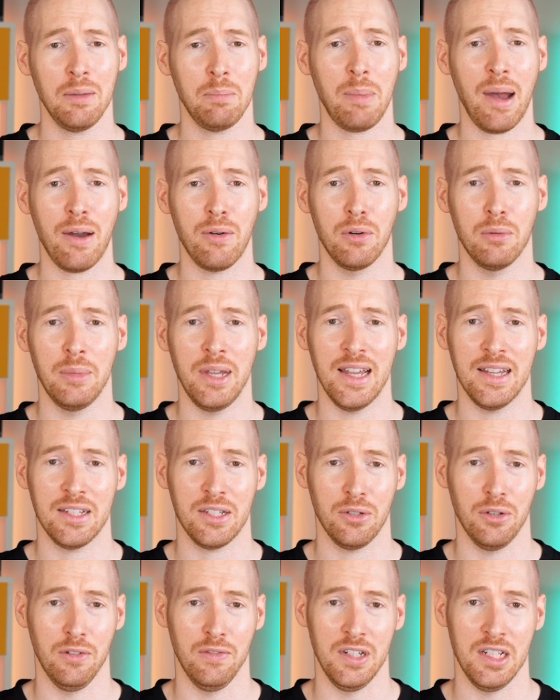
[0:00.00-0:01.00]
the Power B I
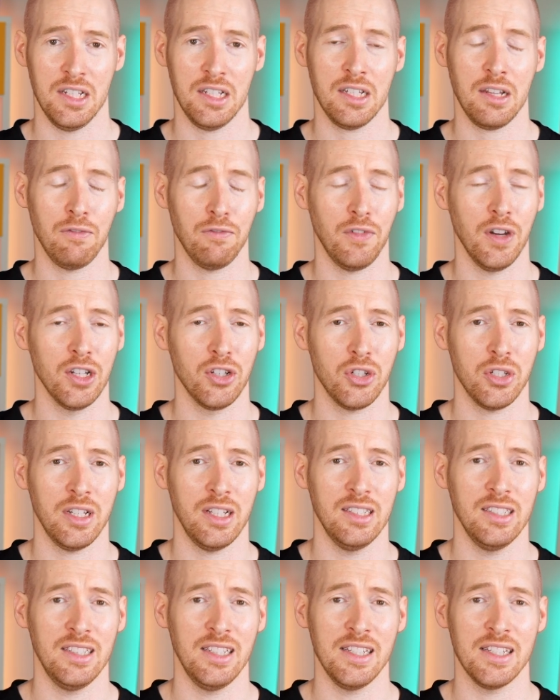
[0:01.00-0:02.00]
service, some
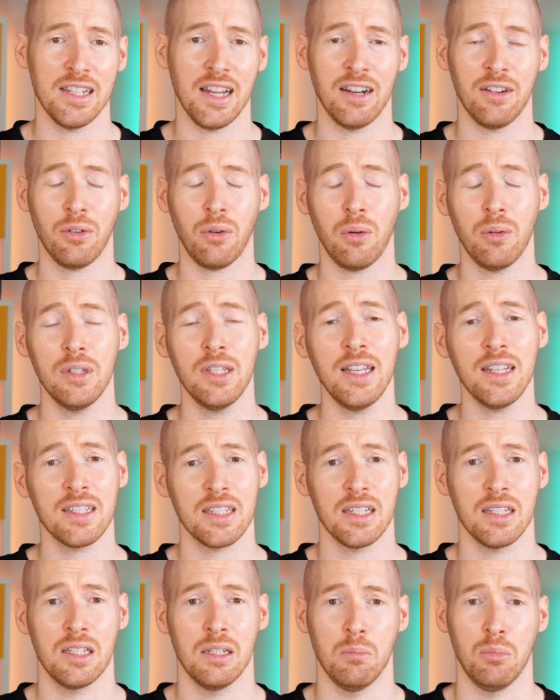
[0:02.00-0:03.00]
functionalities are only
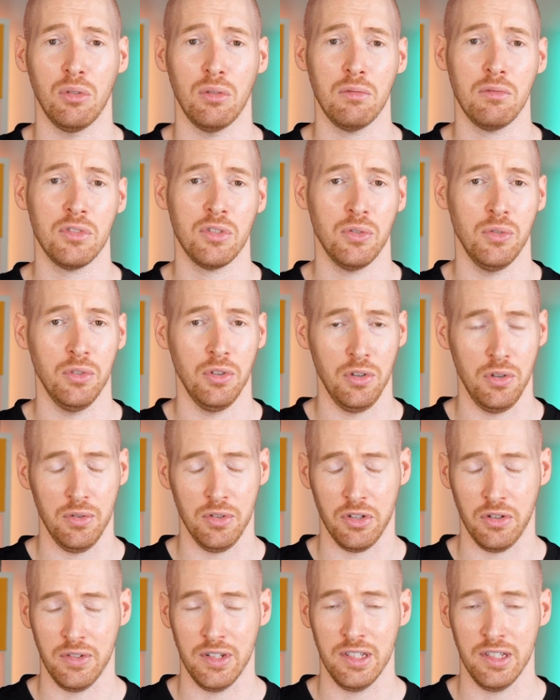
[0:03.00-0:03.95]
accessible through the user